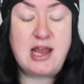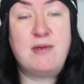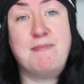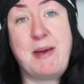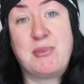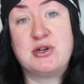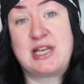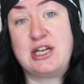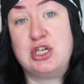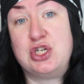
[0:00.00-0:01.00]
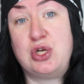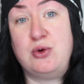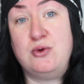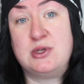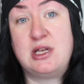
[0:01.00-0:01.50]
Members get to
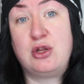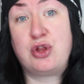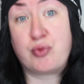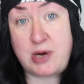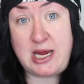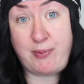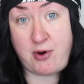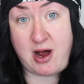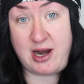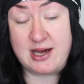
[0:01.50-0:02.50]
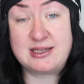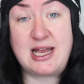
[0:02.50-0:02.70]
choose 3 products,